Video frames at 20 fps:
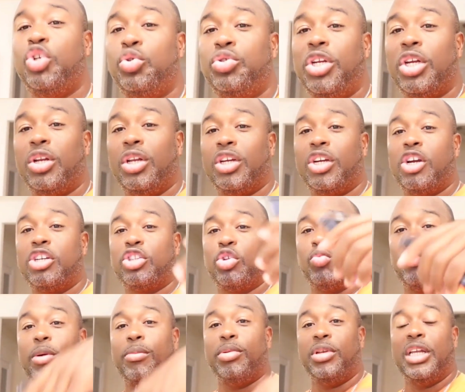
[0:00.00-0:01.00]
you dearly click the
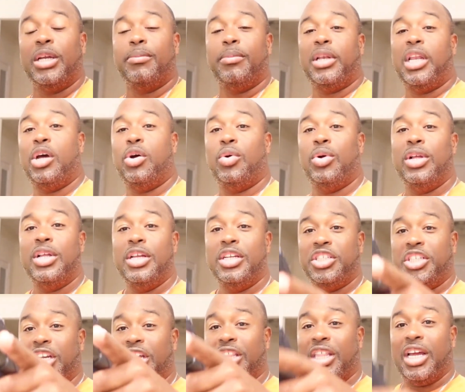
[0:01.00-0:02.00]
rumble link below
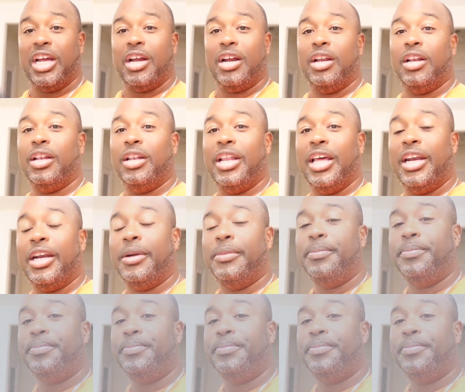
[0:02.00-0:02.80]
see you there later